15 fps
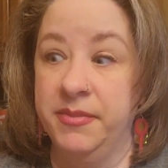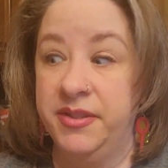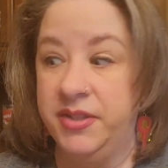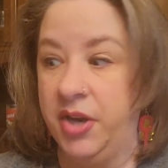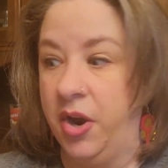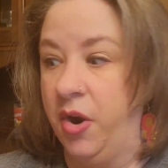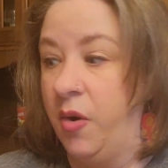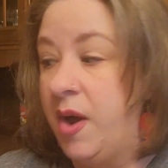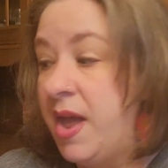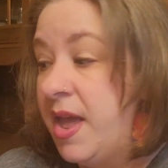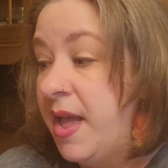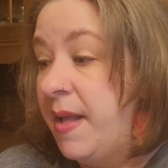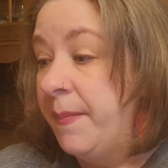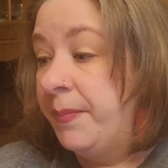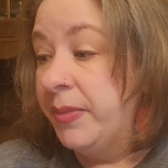So
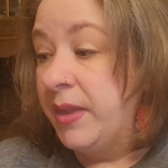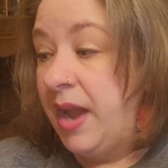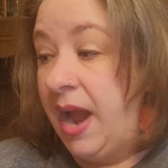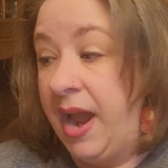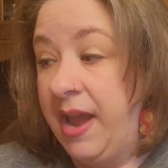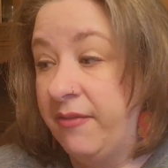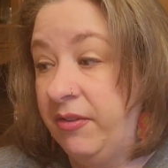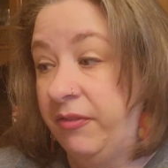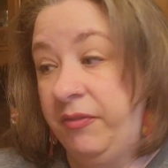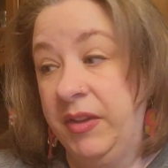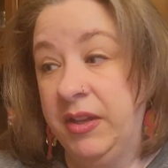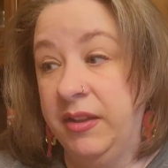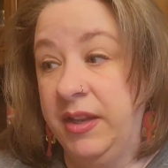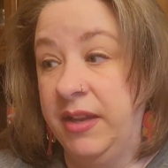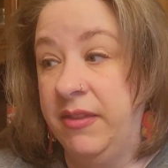I have a
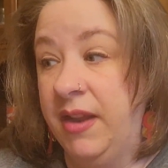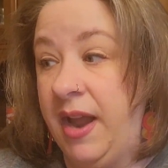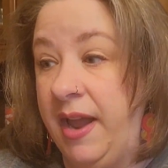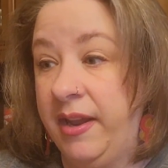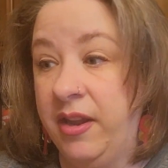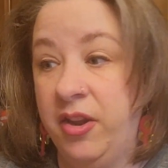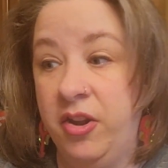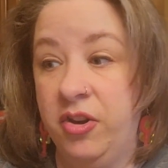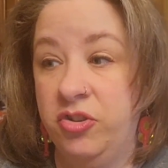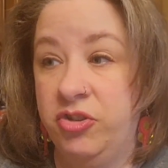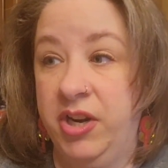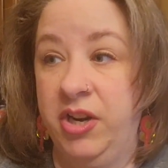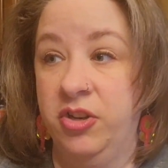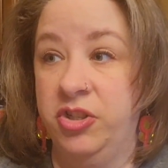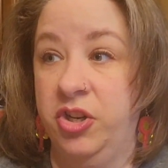feeling that I could go to
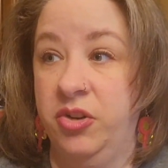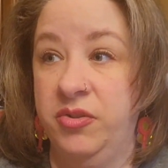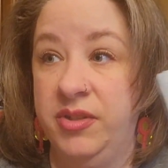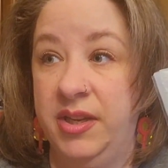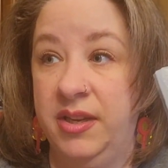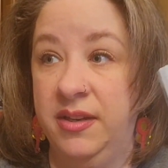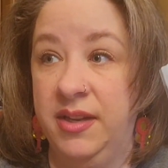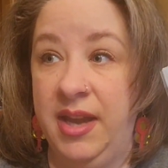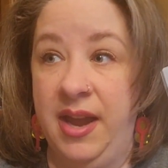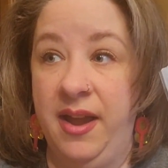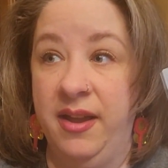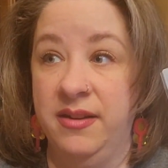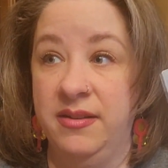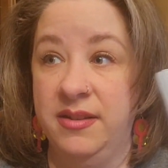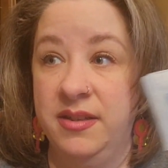Trader Joe's and
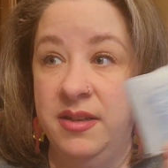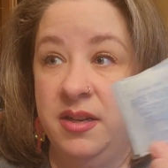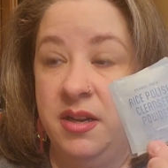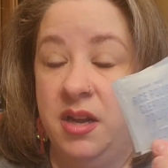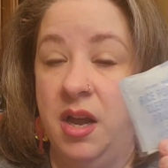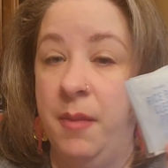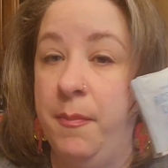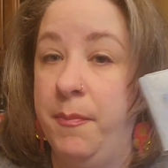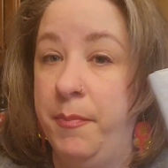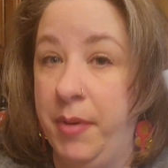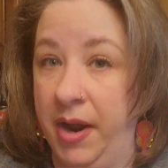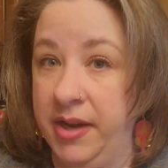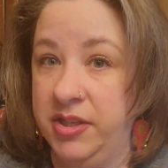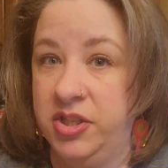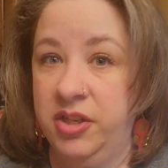get a
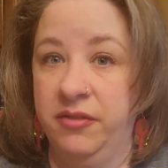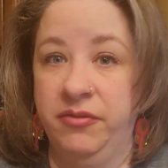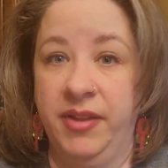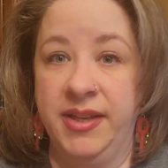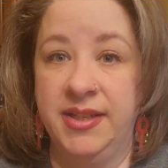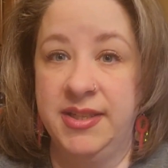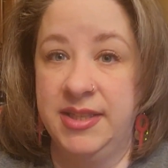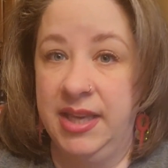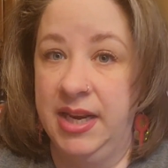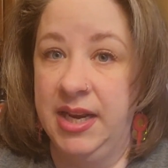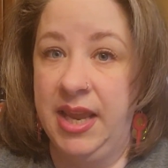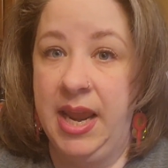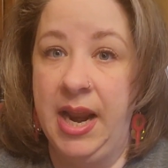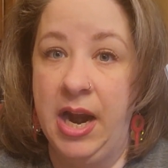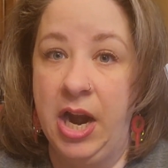bunch of like
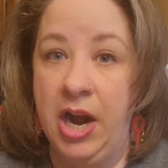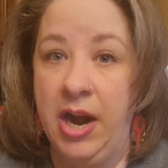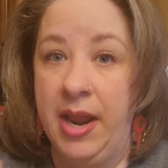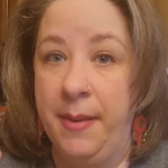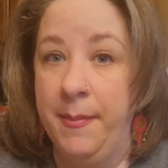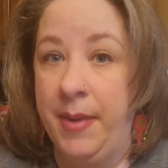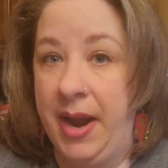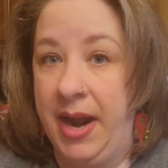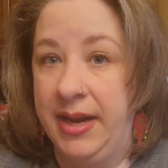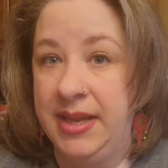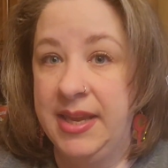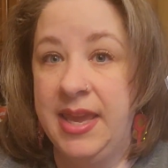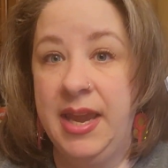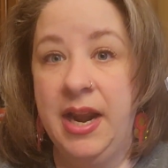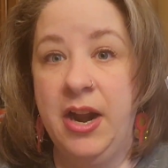skincare and
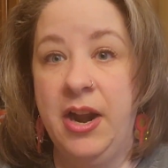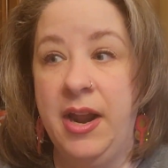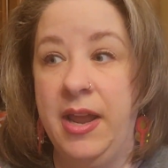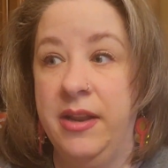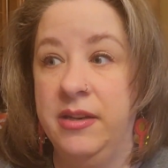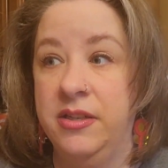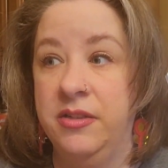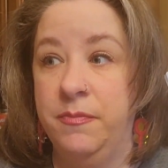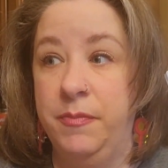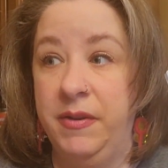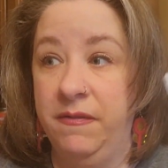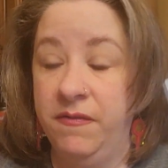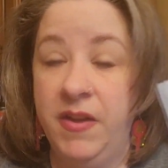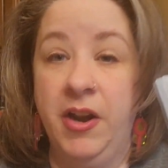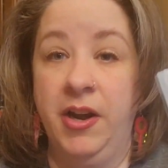body care and
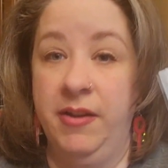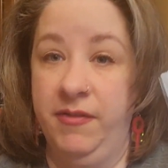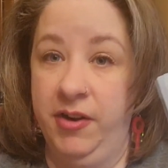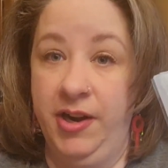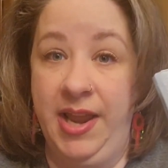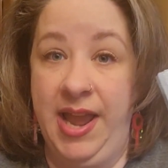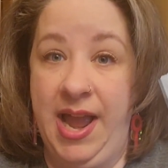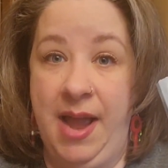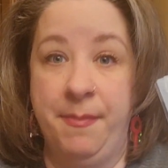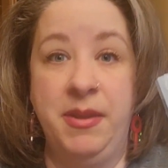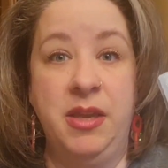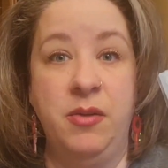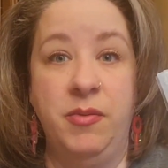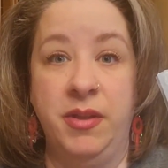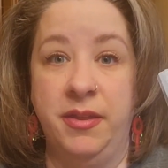be very
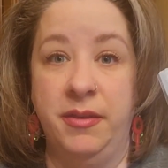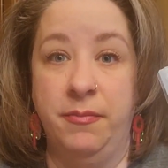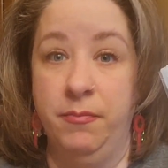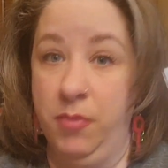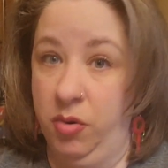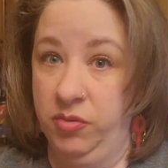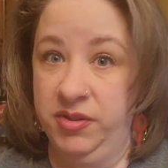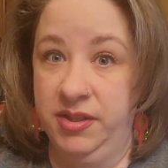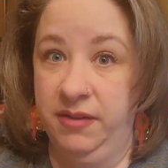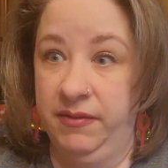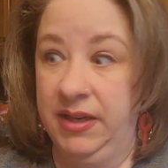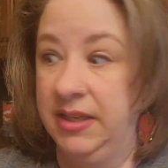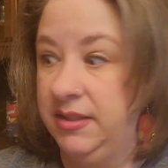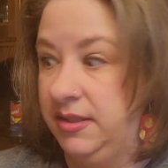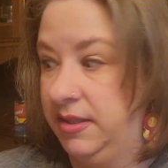happy with most of
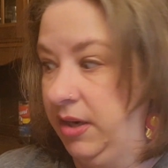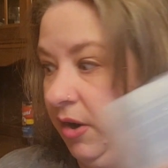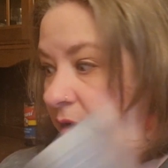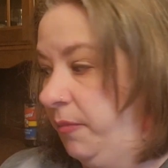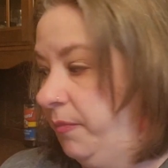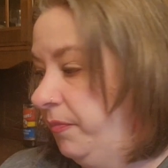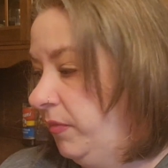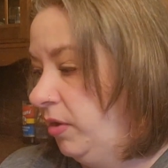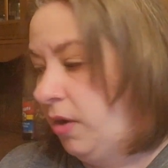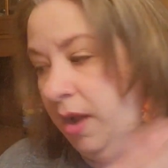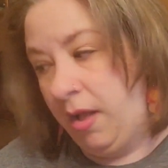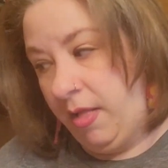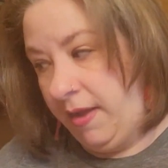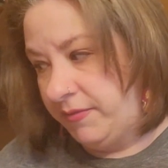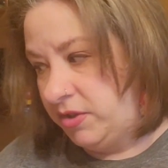it. So
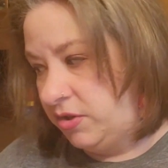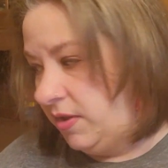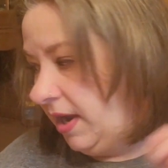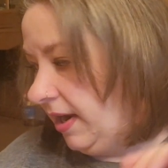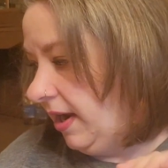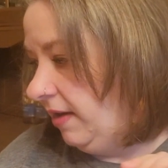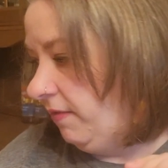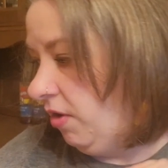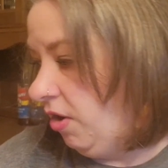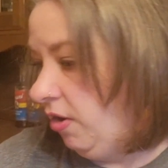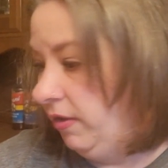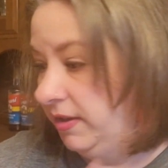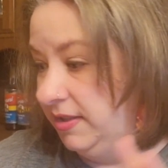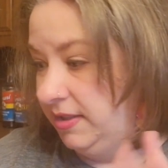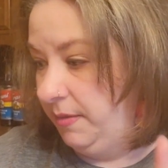I'll have to do that kind of a
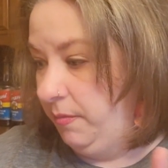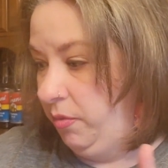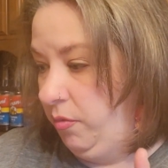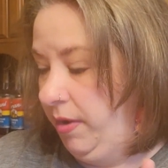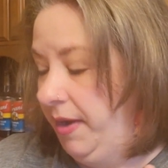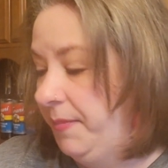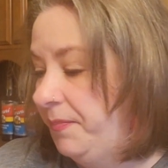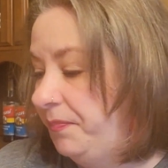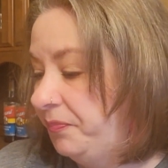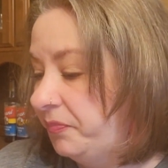haul at some point.